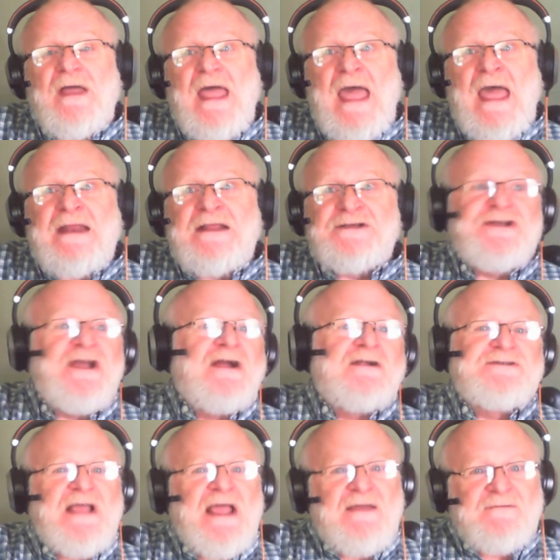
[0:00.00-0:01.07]
any shared
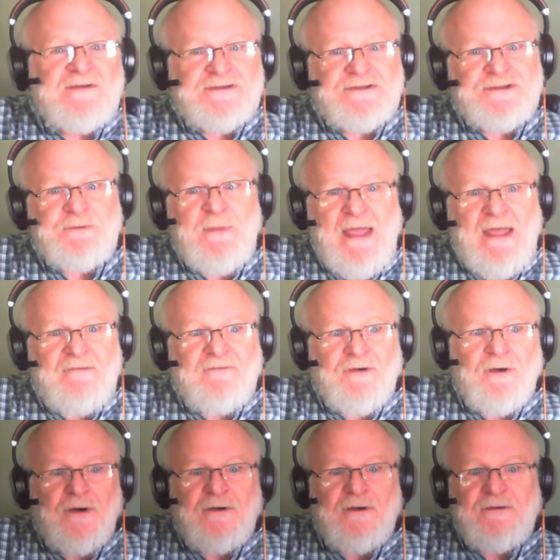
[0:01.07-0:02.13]
savings you may have
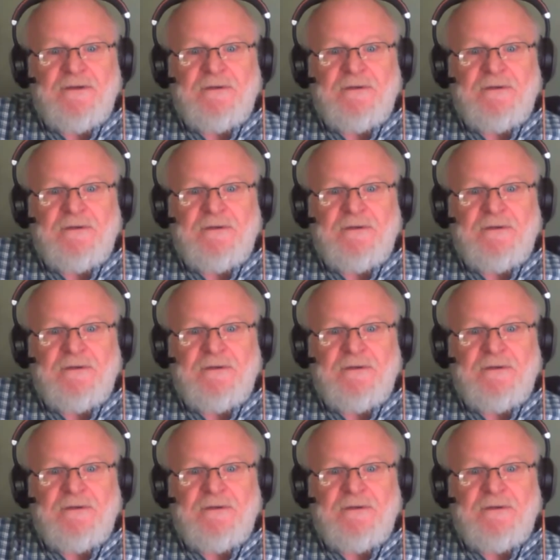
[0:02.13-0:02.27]
earned.